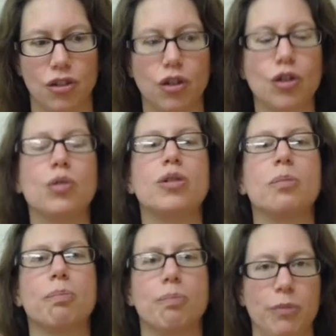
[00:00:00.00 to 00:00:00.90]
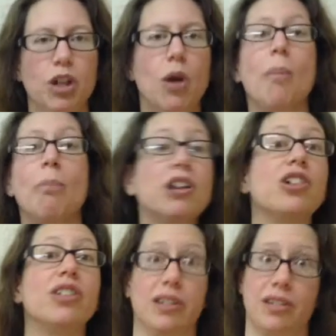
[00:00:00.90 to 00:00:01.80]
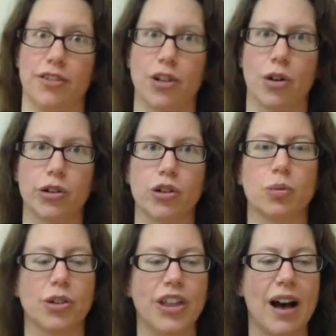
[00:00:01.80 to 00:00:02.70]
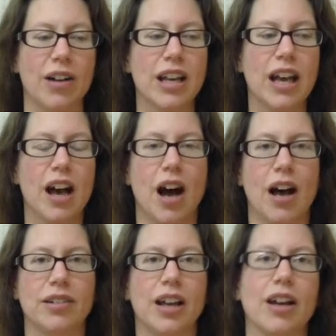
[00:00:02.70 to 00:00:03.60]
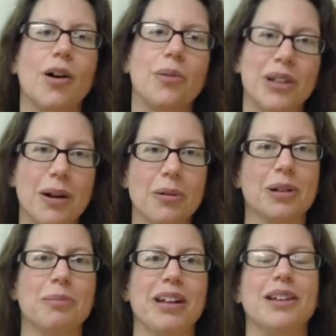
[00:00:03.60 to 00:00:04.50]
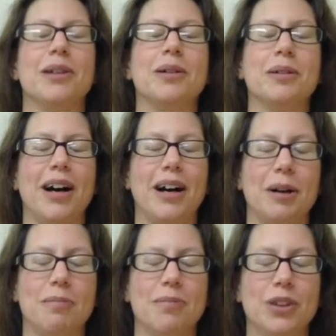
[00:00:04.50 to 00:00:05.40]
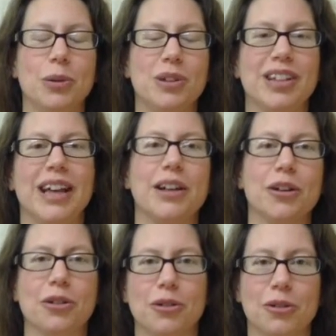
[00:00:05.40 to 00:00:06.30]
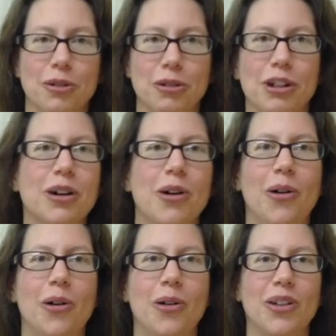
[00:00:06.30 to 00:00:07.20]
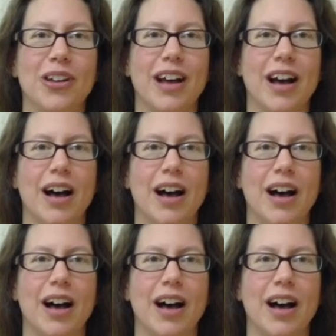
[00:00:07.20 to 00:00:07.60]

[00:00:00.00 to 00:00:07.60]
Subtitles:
to the, you know, a bunch of these different cultures without saying, oh, well, now we're going to play the Louisiana Creole